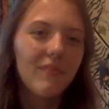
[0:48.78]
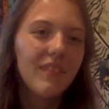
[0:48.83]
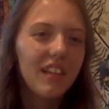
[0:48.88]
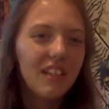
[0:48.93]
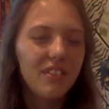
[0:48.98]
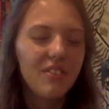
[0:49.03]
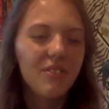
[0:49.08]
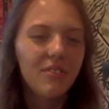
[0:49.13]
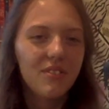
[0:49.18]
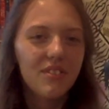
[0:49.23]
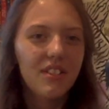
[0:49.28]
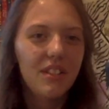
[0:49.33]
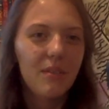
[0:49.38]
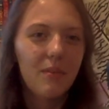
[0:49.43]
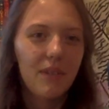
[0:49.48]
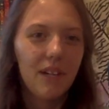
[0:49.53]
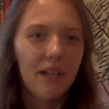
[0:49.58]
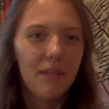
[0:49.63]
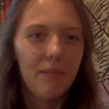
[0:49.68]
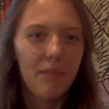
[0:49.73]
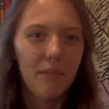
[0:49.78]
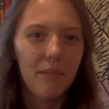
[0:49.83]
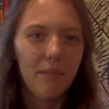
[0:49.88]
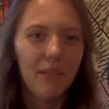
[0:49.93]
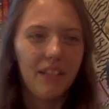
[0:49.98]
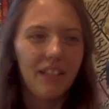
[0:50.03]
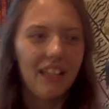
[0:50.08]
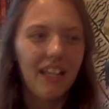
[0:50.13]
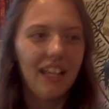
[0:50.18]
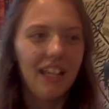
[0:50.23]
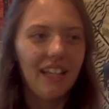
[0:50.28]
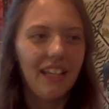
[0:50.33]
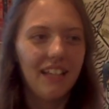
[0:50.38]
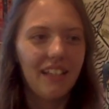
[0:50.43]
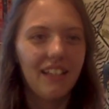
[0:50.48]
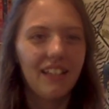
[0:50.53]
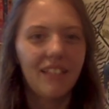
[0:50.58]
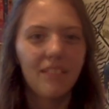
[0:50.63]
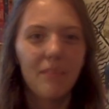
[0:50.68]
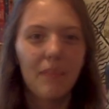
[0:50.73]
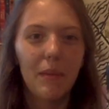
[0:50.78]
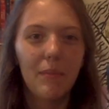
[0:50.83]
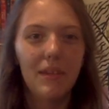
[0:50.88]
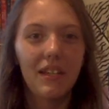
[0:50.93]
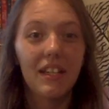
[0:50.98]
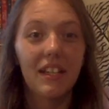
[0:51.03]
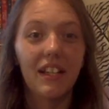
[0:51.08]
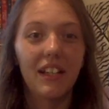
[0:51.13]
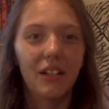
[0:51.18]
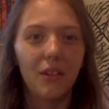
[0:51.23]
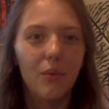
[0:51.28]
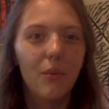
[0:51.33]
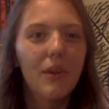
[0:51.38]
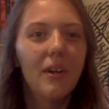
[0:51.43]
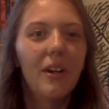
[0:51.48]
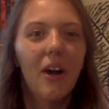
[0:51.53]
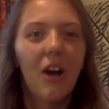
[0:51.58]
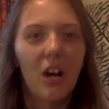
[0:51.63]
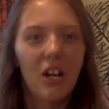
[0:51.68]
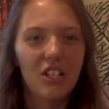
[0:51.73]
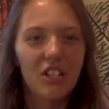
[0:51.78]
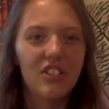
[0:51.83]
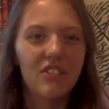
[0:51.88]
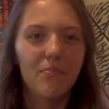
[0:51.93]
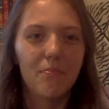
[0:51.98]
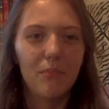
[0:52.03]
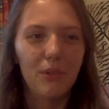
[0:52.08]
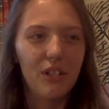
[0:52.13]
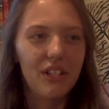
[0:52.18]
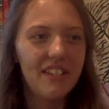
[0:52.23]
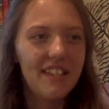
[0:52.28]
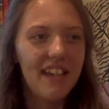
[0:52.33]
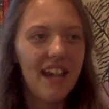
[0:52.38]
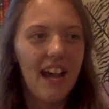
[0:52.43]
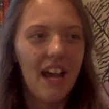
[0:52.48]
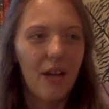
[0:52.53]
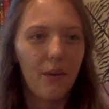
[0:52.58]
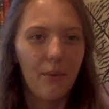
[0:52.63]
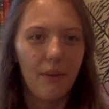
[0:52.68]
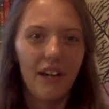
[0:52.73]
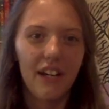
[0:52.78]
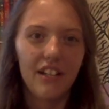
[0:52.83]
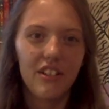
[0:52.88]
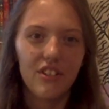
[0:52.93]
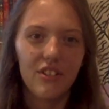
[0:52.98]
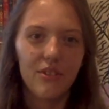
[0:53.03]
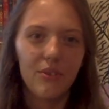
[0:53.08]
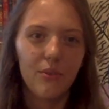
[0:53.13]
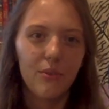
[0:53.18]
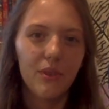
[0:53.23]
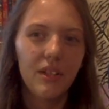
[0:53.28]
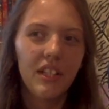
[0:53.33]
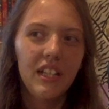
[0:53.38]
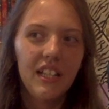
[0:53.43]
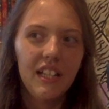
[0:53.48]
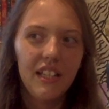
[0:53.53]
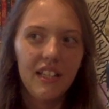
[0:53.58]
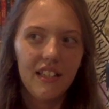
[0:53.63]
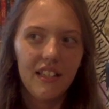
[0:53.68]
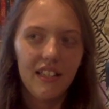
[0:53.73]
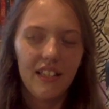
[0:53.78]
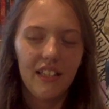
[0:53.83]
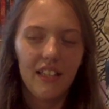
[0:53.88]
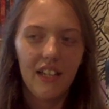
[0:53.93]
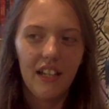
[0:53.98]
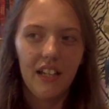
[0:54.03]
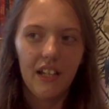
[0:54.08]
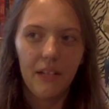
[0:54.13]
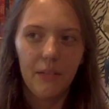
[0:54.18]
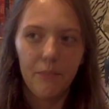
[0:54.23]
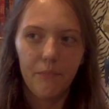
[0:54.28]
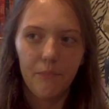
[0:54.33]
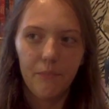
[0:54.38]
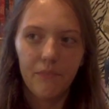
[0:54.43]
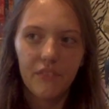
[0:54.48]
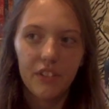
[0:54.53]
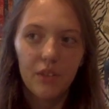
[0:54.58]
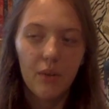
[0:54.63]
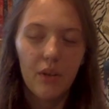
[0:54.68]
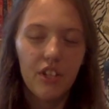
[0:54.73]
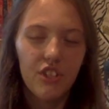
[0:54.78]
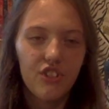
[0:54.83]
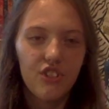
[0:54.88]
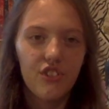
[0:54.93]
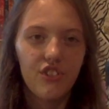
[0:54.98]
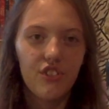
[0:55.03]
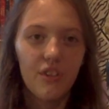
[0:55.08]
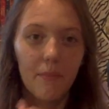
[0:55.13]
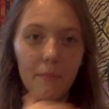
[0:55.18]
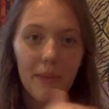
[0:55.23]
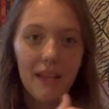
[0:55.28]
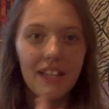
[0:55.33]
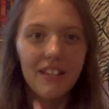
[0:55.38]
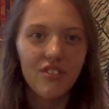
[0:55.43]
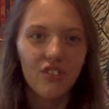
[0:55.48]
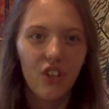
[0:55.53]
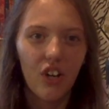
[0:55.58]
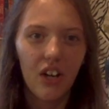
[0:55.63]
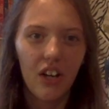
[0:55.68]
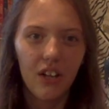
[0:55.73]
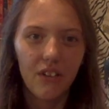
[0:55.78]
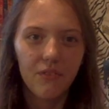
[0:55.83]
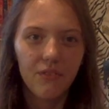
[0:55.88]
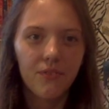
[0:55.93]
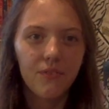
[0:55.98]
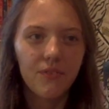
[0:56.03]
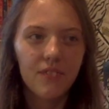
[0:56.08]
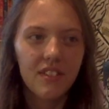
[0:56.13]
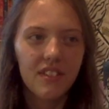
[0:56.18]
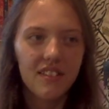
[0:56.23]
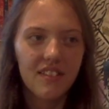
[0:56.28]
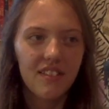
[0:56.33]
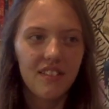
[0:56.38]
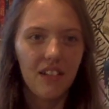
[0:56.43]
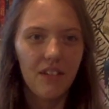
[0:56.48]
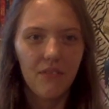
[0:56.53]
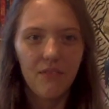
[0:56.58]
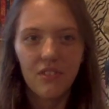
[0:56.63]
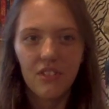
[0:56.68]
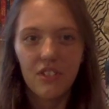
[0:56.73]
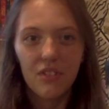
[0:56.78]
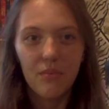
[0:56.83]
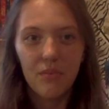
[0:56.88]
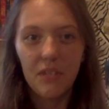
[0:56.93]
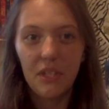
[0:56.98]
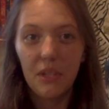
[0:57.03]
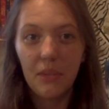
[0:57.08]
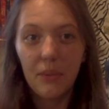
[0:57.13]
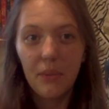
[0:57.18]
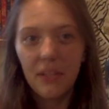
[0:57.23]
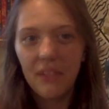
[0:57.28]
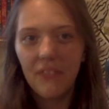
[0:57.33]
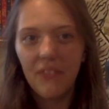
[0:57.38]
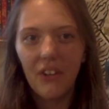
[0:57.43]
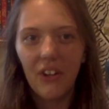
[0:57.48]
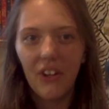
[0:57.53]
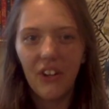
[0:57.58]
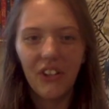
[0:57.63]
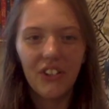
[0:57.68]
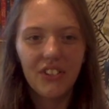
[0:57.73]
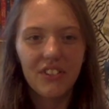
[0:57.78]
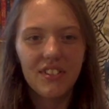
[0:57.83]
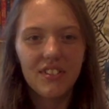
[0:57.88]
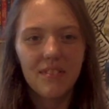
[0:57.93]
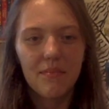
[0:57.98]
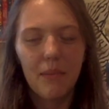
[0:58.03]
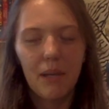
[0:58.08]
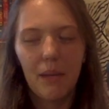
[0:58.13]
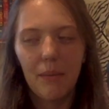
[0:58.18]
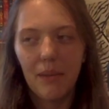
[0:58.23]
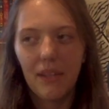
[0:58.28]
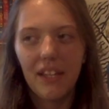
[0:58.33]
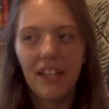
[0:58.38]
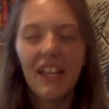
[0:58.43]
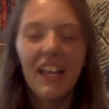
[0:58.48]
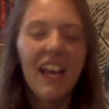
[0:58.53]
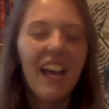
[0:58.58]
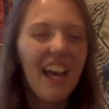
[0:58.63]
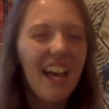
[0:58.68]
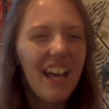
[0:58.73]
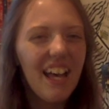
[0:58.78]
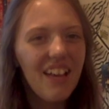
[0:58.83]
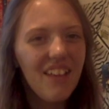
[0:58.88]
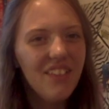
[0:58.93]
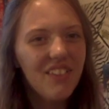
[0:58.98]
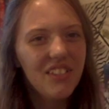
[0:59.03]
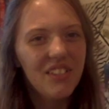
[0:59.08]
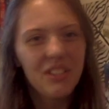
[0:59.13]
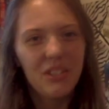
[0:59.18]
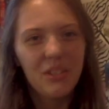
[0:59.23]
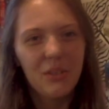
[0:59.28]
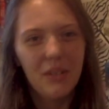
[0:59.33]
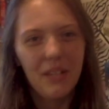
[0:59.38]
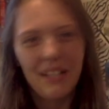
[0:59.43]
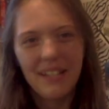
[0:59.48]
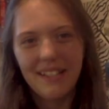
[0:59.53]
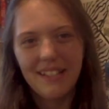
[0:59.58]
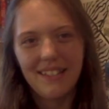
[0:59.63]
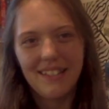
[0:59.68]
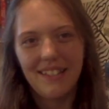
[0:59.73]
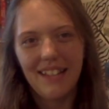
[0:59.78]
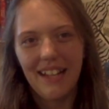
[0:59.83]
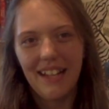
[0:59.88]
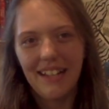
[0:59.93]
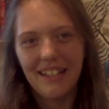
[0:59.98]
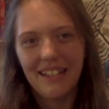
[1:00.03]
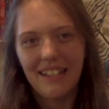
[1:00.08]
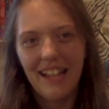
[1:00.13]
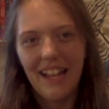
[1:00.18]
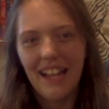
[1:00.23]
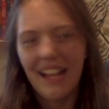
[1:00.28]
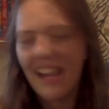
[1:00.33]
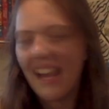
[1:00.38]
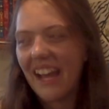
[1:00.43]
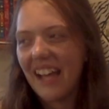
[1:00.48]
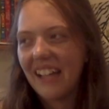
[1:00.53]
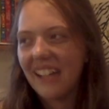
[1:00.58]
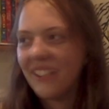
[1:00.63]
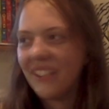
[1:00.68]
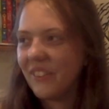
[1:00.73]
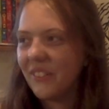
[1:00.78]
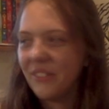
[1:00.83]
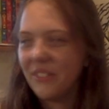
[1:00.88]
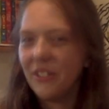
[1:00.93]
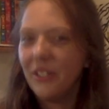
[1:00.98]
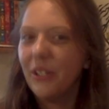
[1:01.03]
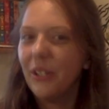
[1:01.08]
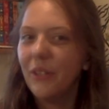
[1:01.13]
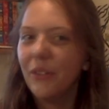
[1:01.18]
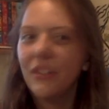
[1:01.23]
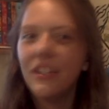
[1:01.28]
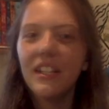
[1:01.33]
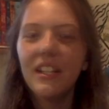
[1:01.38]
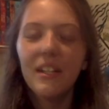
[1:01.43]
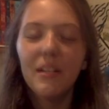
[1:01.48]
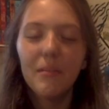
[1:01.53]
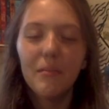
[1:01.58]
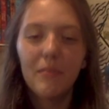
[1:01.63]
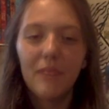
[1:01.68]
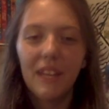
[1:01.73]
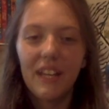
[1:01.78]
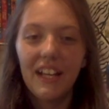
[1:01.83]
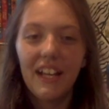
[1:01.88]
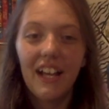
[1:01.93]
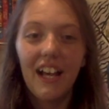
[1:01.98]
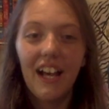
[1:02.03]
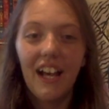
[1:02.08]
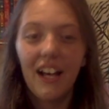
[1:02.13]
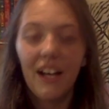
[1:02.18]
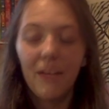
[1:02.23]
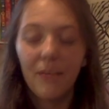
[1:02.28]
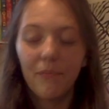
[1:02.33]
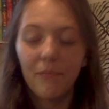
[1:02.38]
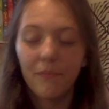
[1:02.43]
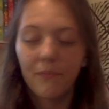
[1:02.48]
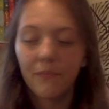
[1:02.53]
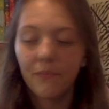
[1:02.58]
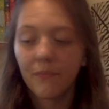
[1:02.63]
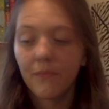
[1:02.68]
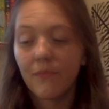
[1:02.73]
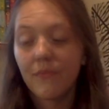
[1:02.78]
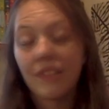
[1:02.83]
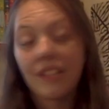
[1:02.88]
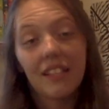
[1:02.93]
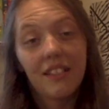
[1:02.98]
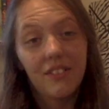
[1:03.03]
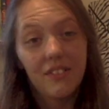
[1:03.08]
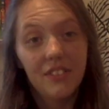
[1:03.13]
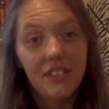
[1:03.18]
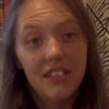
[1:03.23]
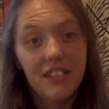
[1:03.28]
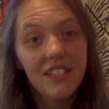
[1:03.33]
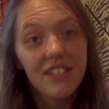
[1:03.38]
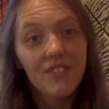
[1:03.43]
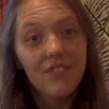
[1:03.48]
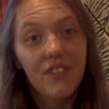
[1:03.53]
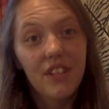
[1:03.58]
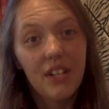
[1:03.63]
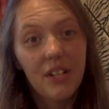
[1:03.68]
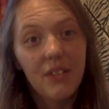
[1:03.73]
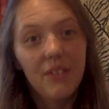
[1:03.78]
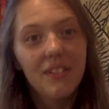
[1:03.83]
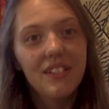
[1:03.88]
you'll see what I mean, but like maybe a Queen of Hearts book tag where I do the questions are based off stuff to do with the Queen of Hearts, maybe. I haven't quite decided yet. I don't know. But this video